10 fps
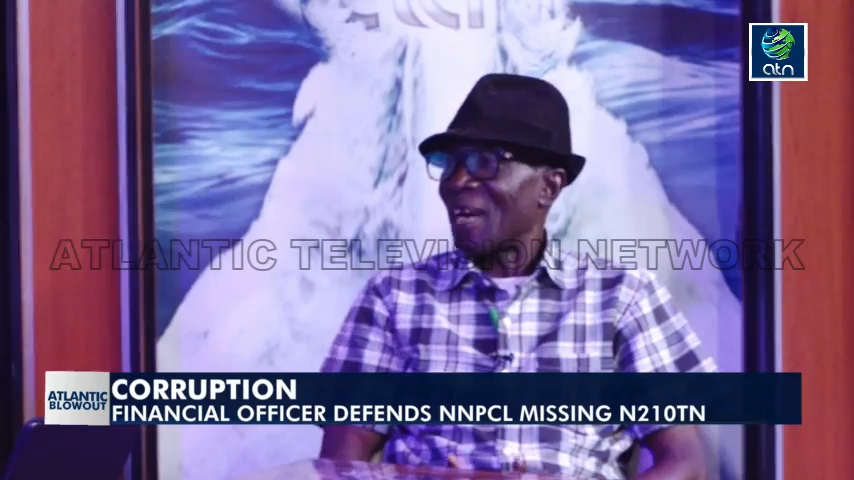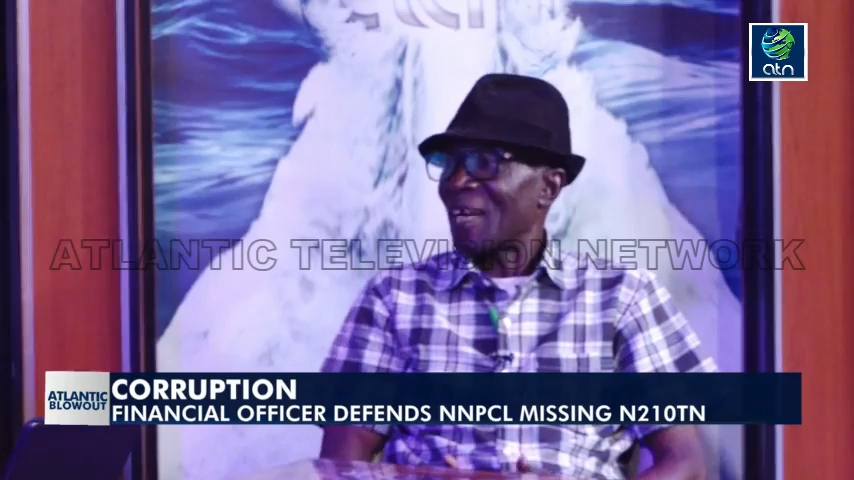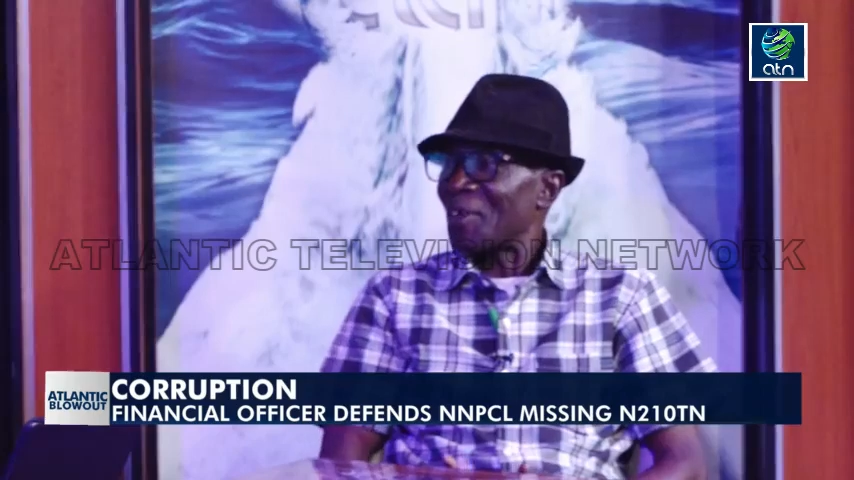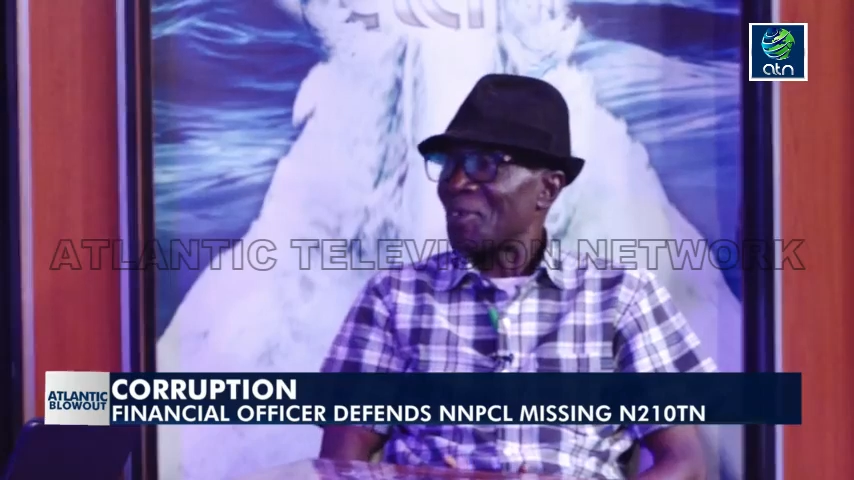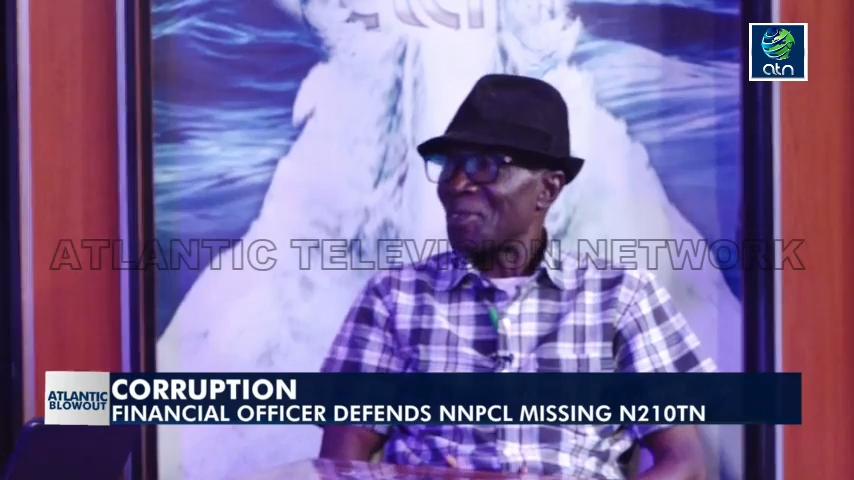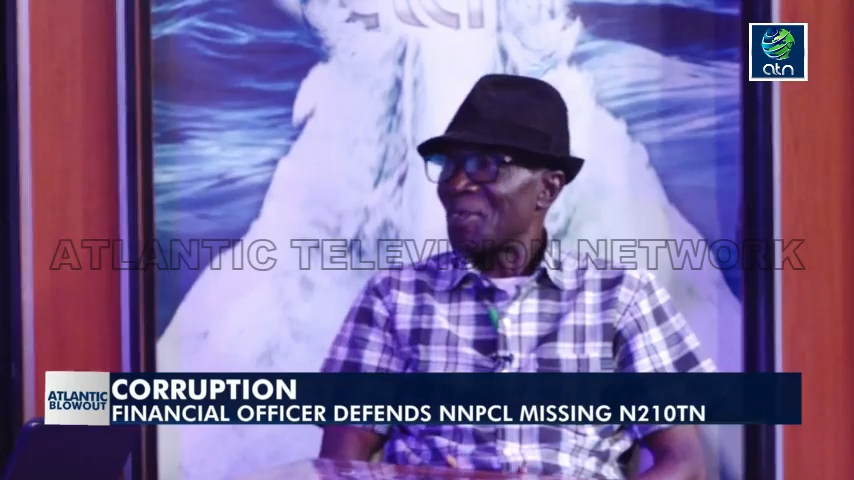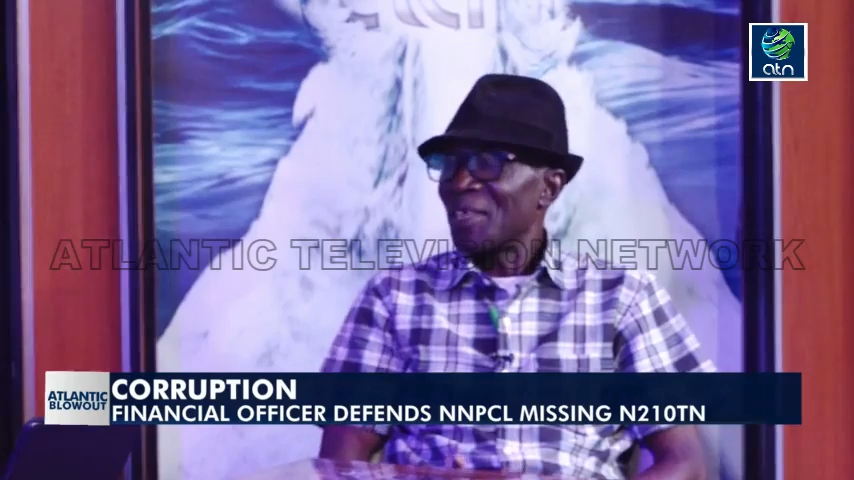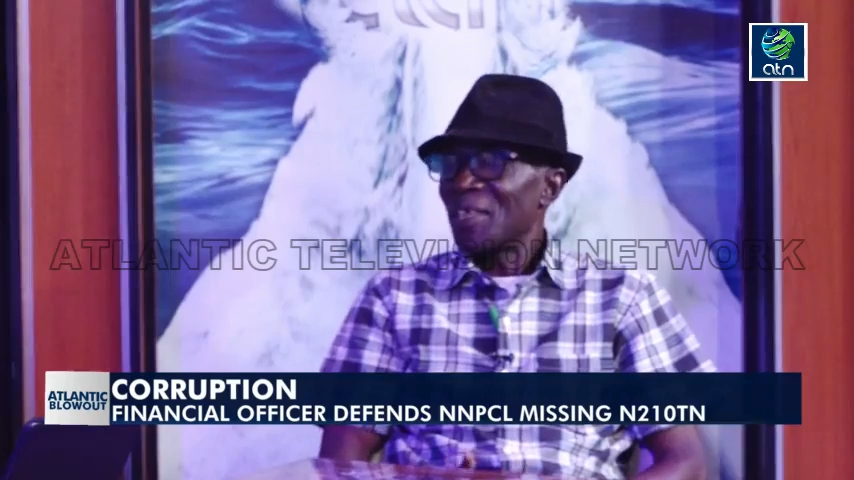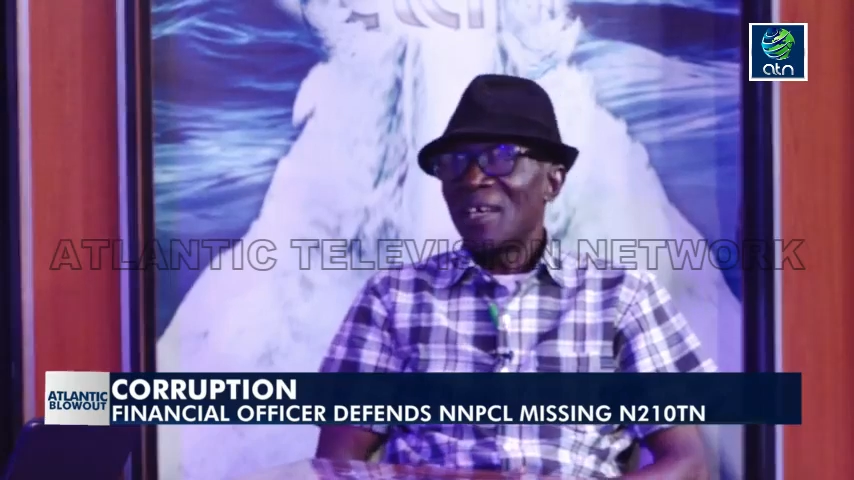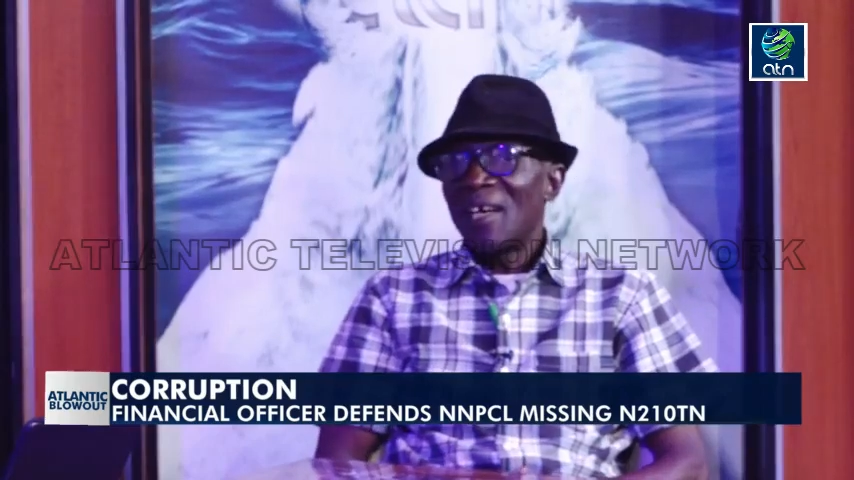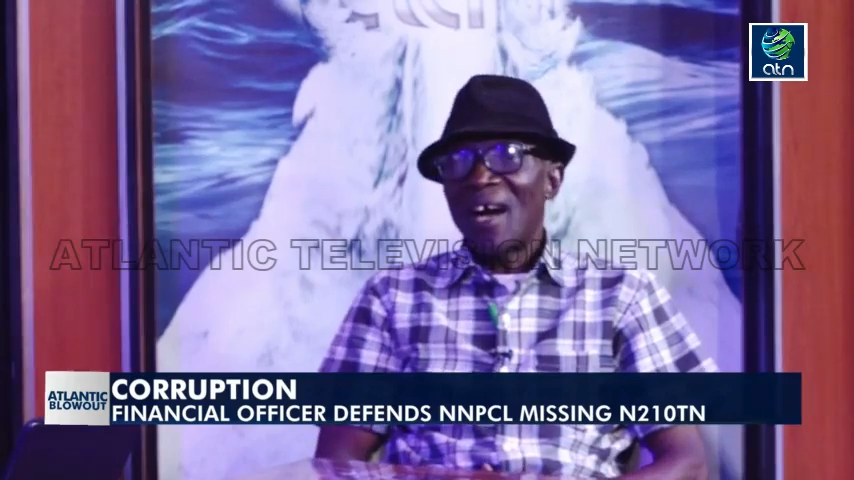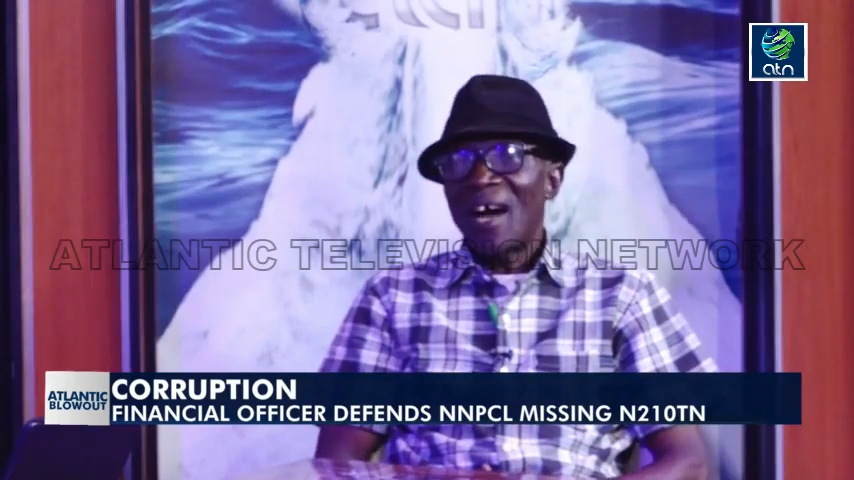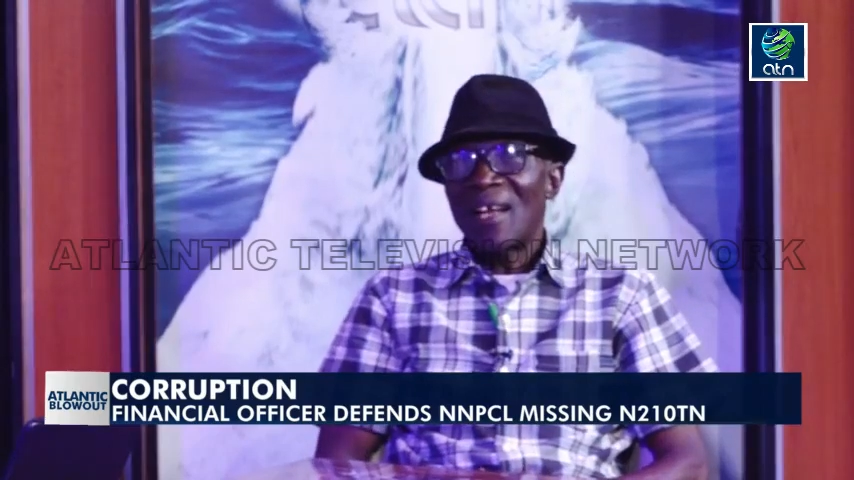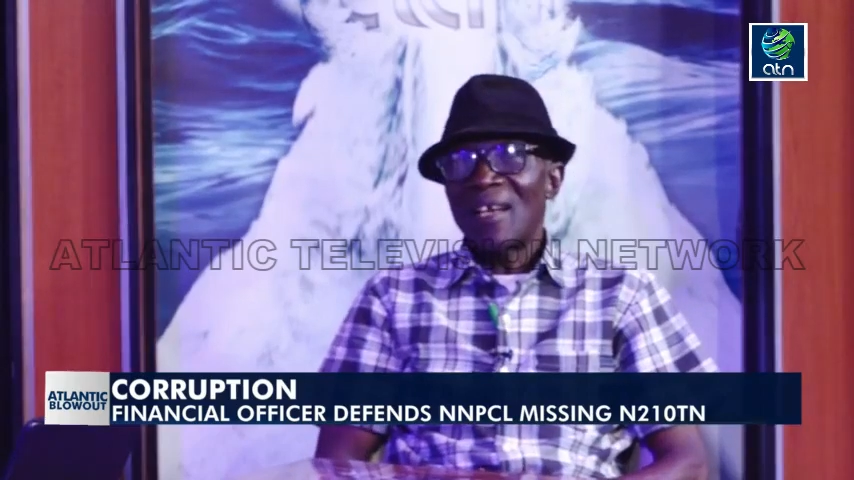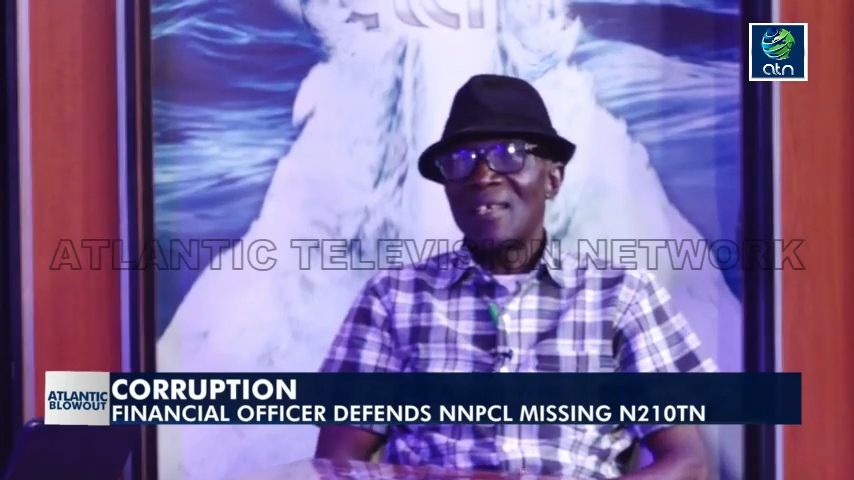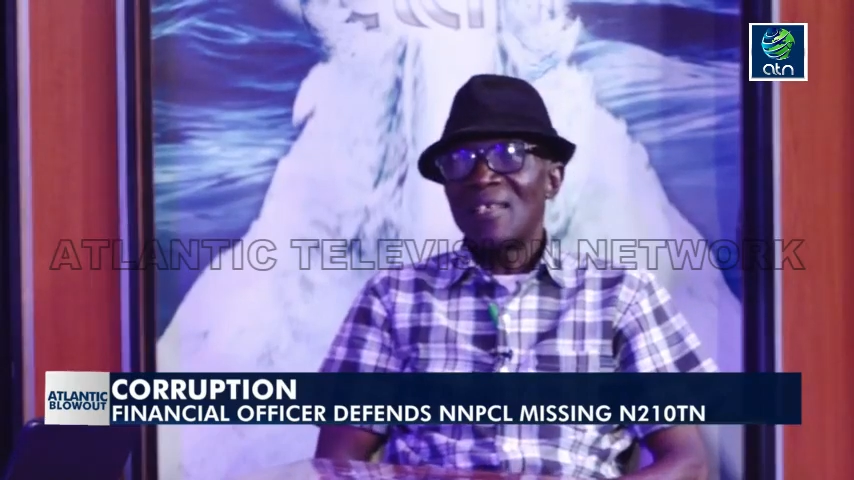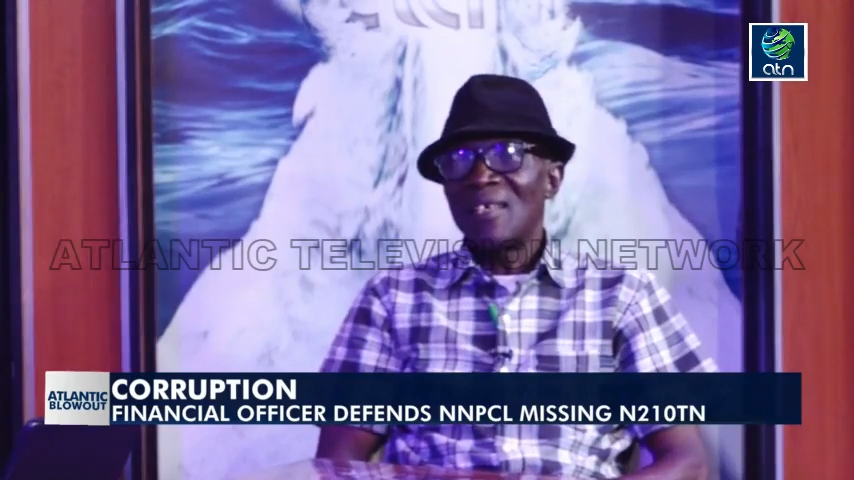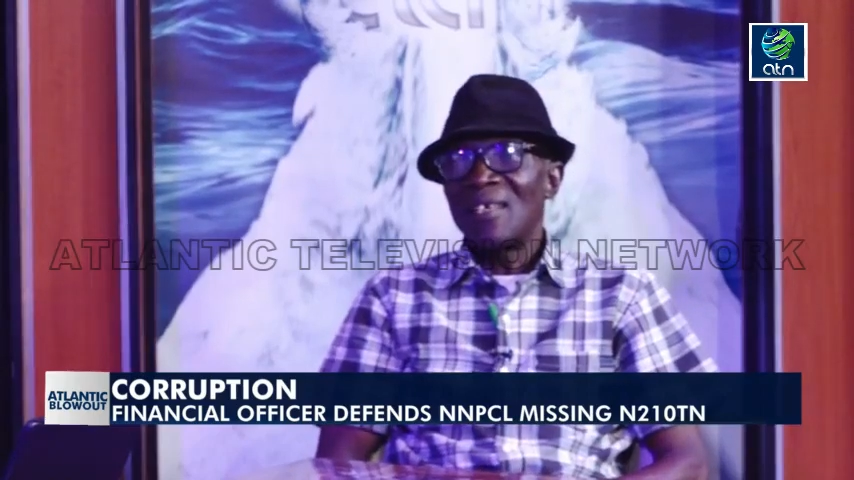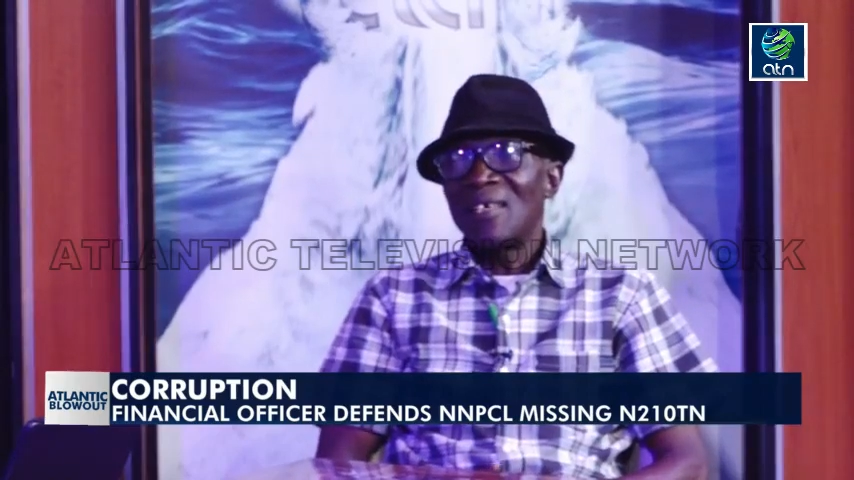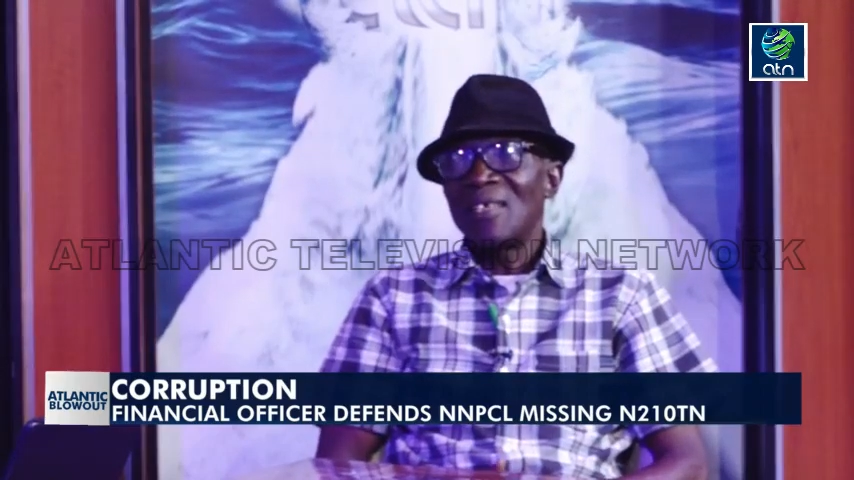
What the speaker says: accounts, and the